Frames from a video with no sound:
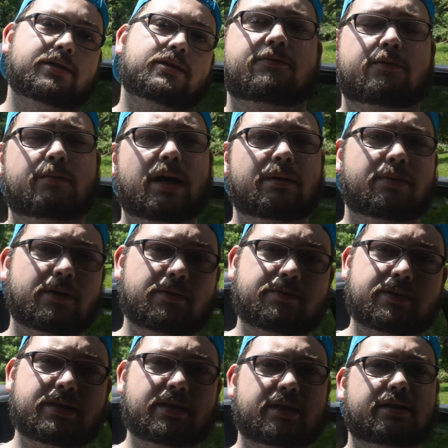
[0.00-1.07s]
For my
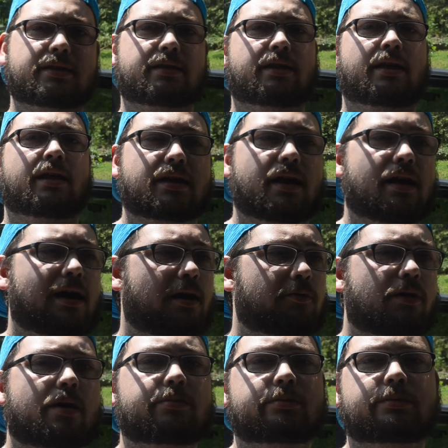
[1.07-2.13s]
purposes, I'll
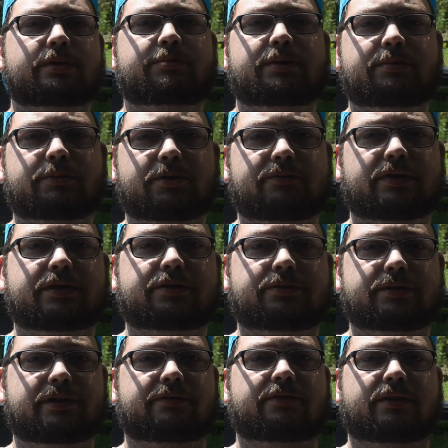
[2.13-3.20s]
probably be moving to a
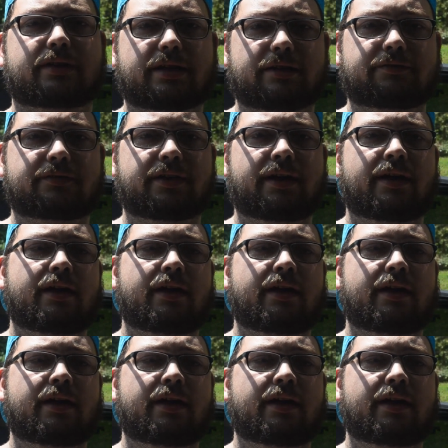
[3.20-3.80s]
different lift.